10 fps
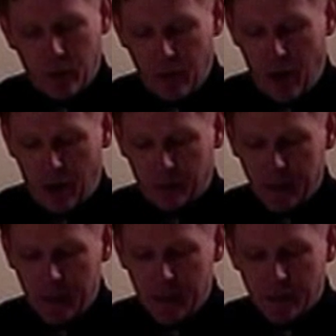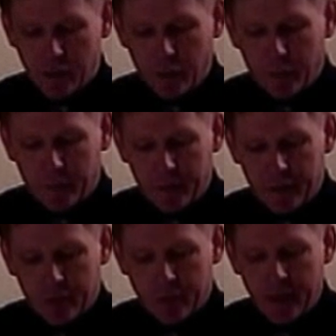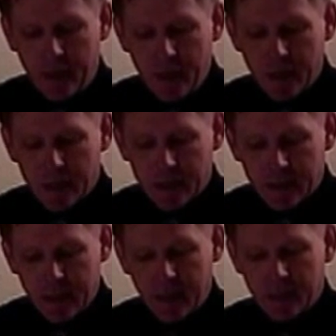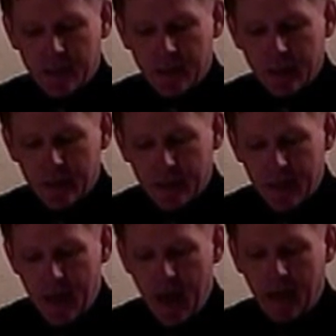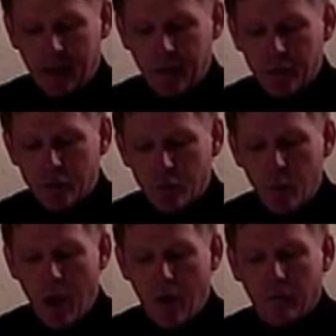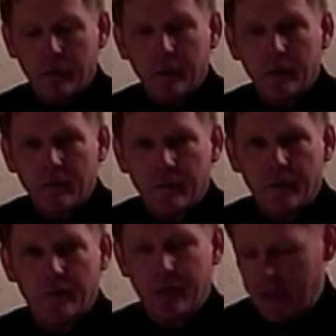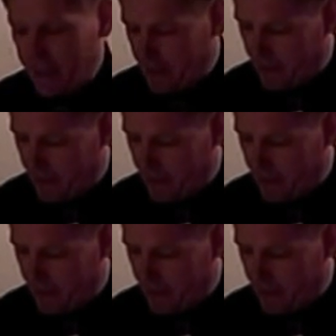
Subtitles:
along. So it would be 3, 6, 9, 12, 15.